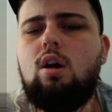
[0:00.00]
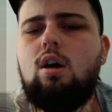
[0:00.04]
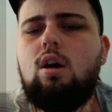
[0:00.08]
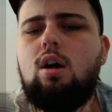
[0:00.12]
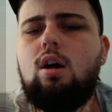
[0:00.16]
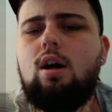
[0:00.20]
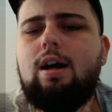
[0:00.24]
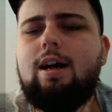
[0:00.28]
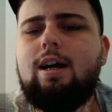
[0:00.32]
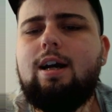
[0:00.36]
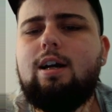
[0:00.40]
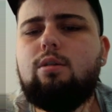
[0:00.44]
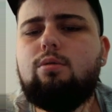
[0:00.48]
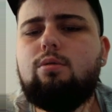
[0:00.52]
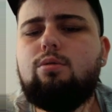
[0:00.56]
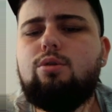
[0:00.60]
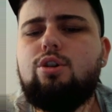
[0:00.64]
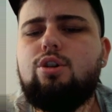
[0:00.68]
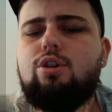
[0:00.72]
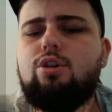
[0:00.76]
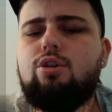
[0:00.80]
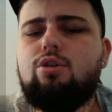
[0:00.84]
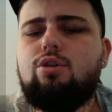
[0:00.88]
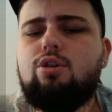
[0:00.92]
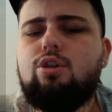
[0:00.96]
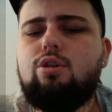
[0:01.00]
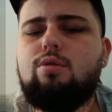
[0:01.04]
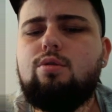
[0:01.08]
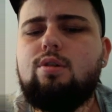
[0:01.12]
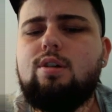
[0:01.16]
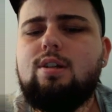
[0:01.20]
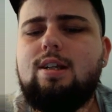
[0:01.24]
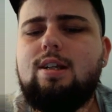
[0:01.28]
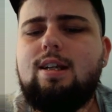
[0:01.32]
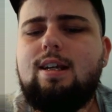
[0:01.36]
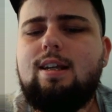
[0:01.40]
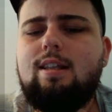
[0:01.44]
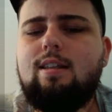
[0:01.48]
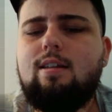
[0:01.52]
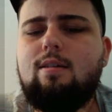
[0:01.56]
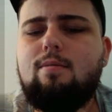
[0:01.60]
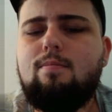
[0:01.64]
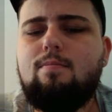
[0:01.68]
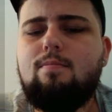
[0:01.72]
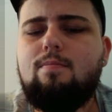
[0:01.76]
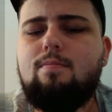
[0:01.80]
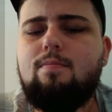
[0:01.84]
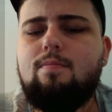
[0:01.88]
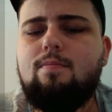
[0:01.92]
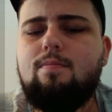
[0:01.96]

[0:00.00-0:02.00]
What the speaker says: How should you seat them?